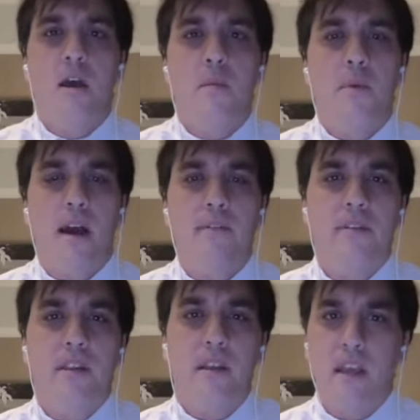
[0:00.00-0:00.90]
But I've
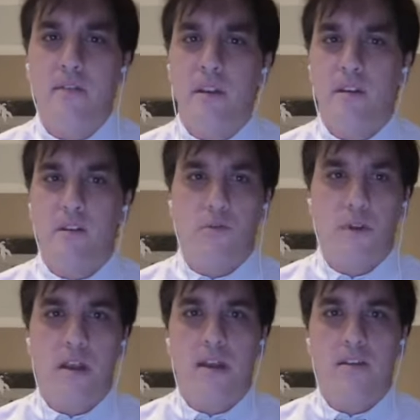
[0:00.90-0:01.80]
seen it even in
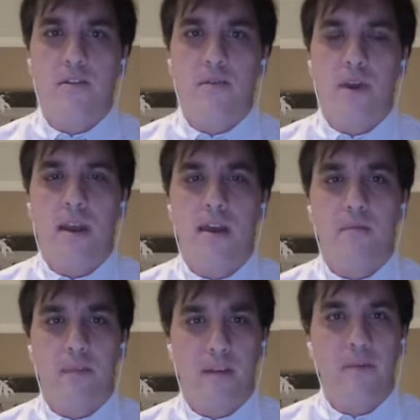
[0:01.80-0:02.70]
Korea and Japan, I
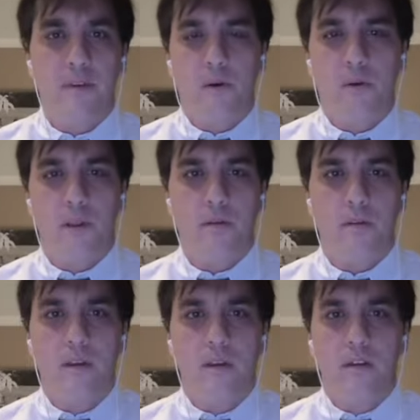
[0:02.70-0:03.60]
mean, they've been holding
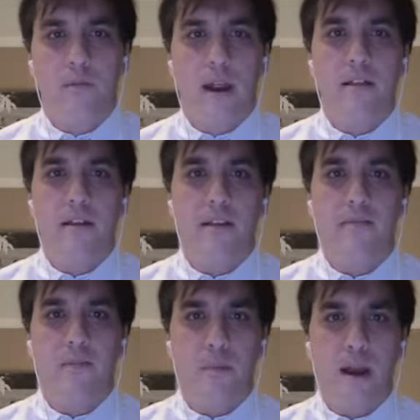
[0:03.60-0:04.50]
rallies
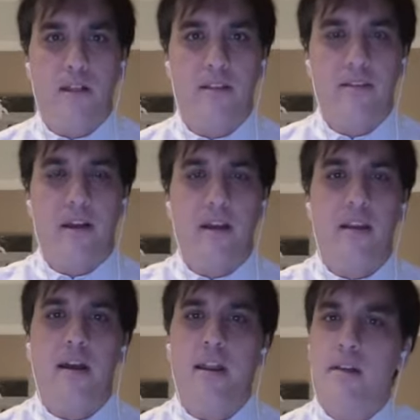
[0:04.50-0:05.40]
for Palestine.
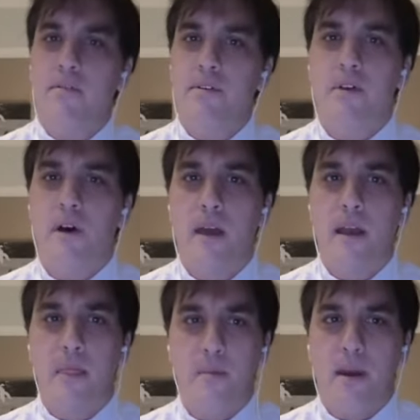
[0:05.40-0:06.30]
I never saw that
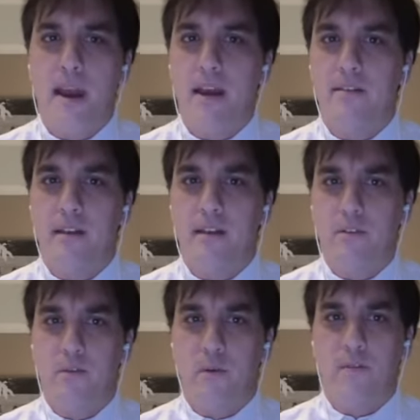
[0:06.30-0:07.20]
in the past, like in
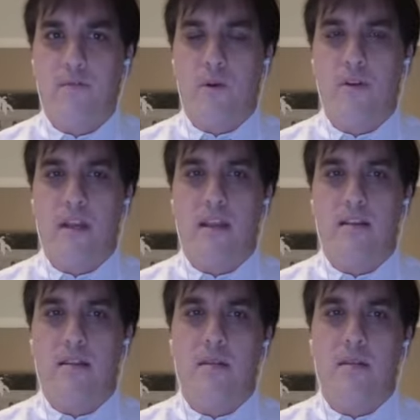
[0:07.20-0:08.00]
2014.